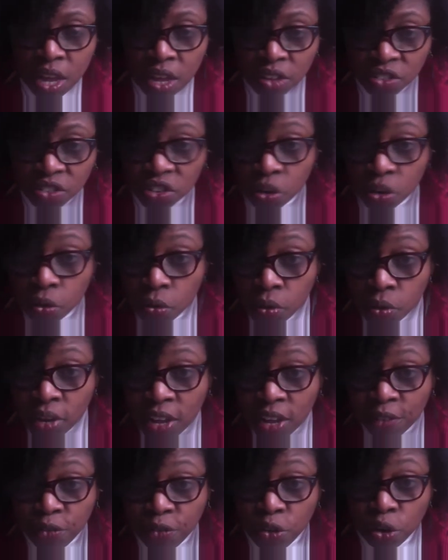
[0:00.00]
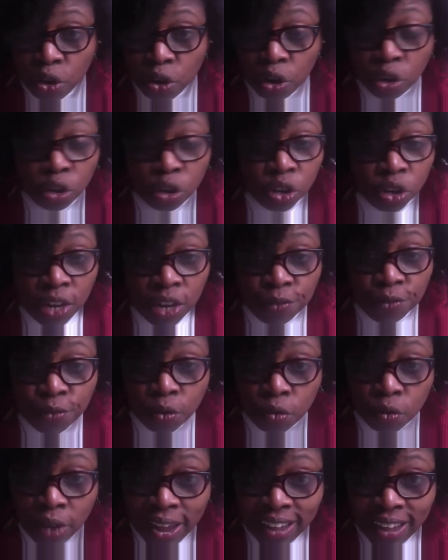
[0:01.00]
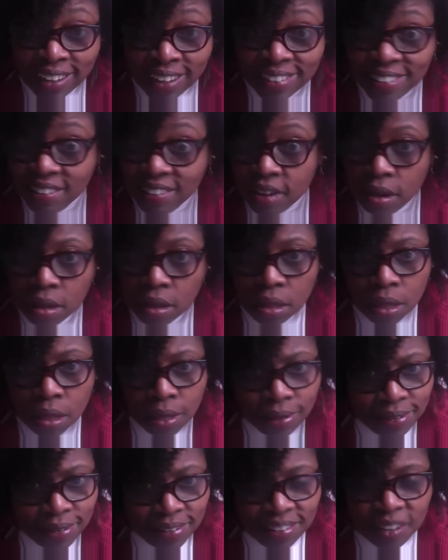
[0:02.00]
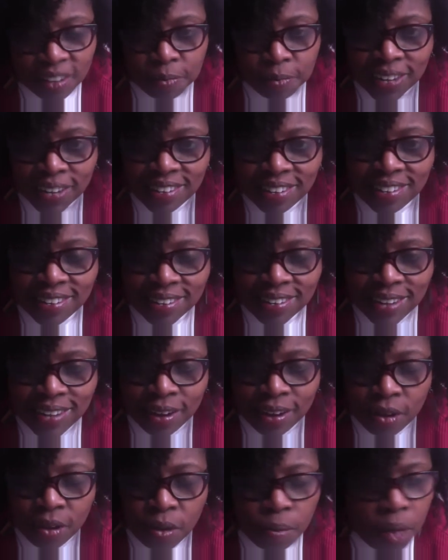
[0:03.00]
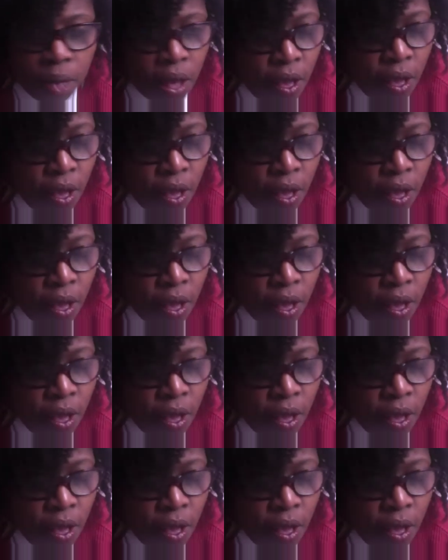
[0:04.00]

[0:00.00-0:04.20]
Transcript: So if you're looking for recs, this is the place to get them.